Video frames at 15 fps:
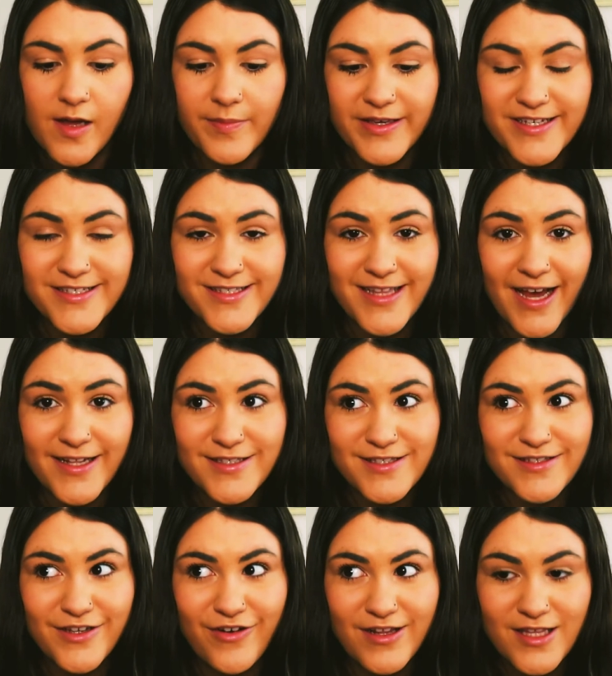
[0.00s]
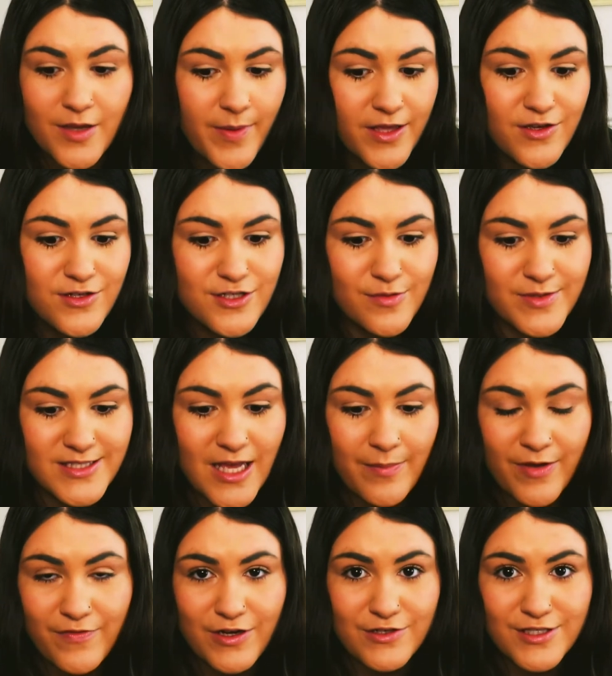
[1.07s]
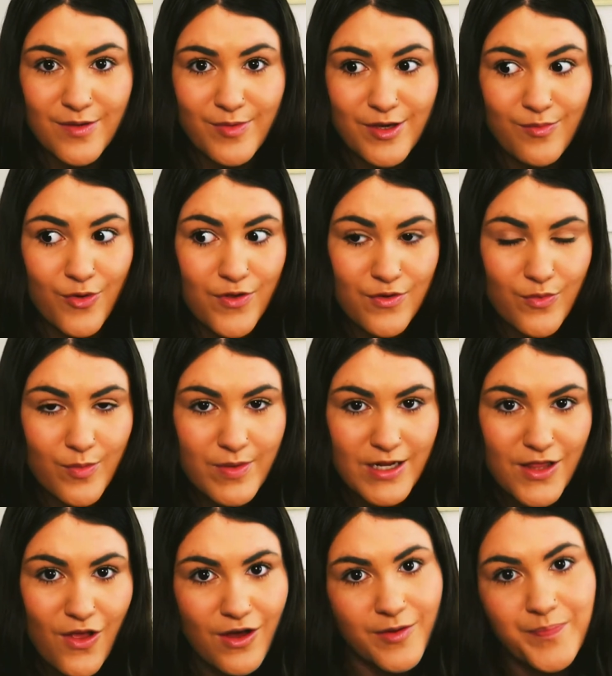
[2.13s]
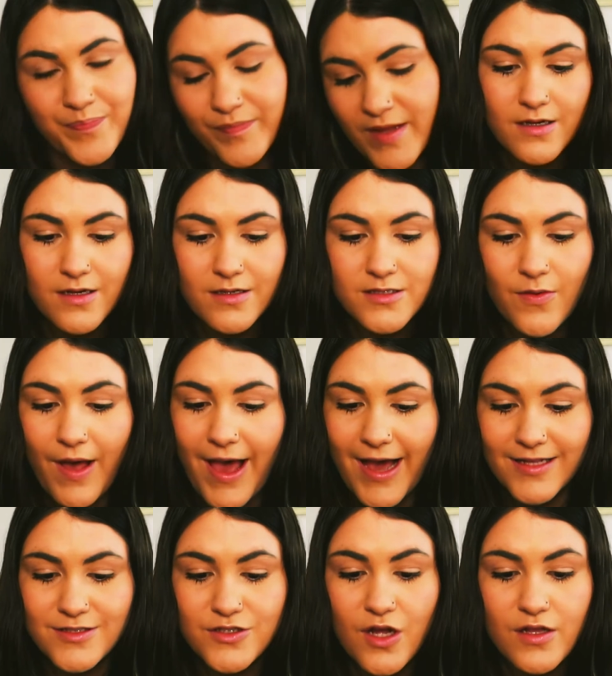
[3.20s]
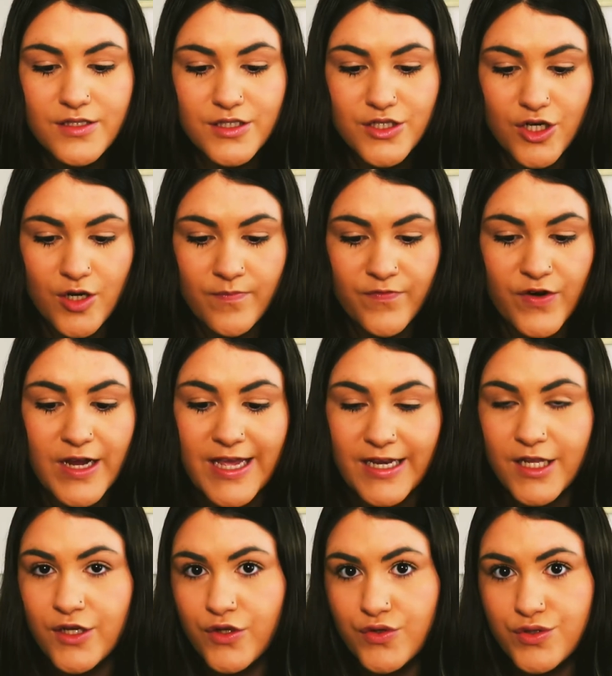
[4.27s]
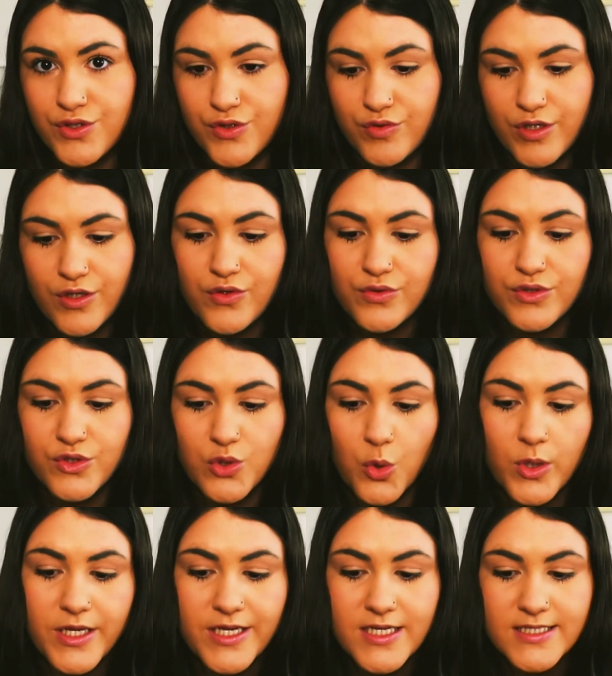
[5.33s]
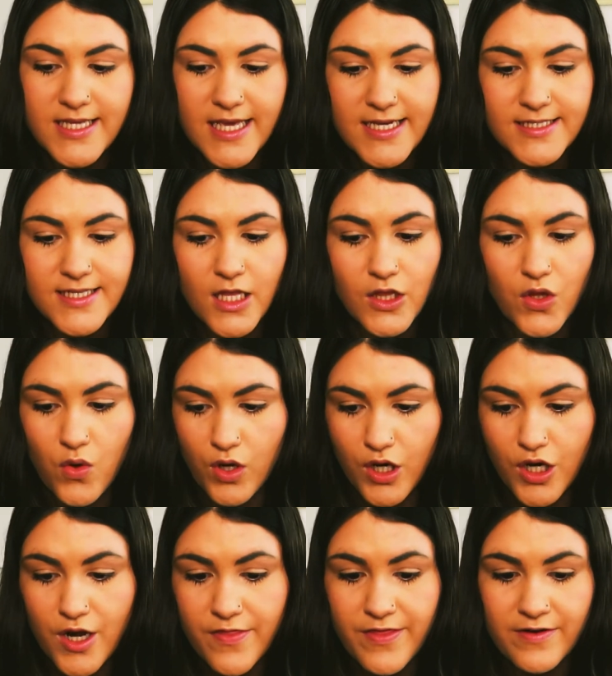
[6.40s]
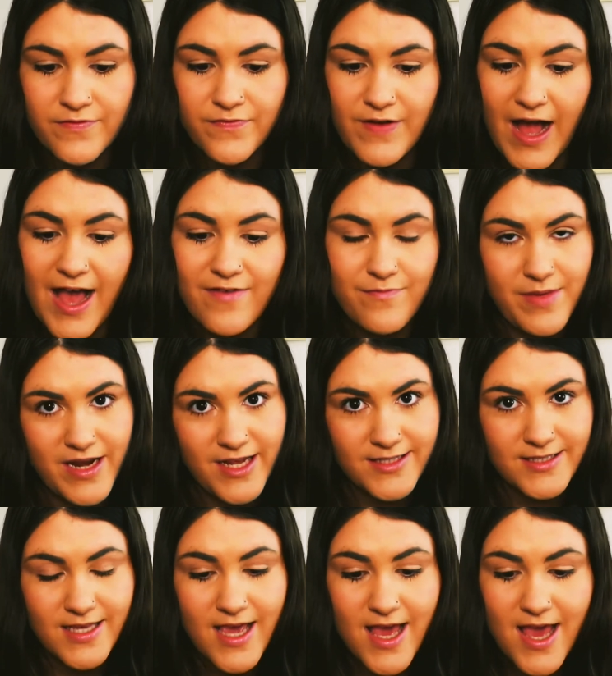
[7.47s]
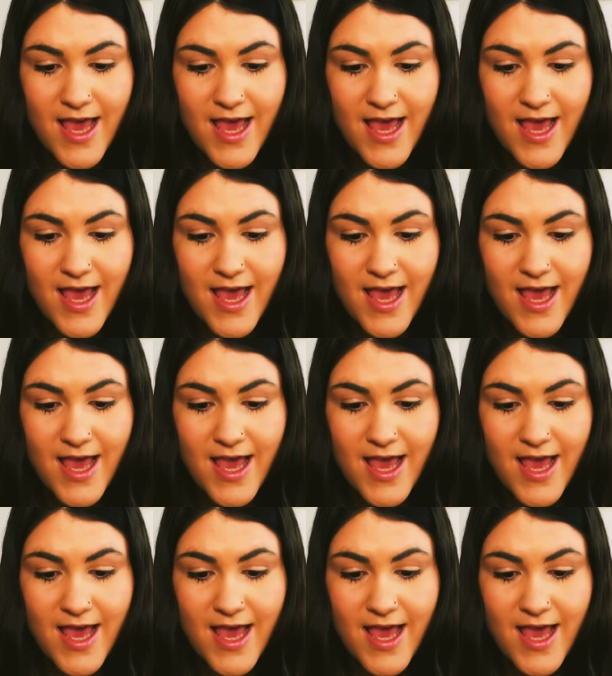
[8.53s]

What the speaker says: because that's the great thing about YouTube, is that my videos can be more than 1 minute long. So a Hatstall is a term for any new student whose sorting takes longer than 5 minutes.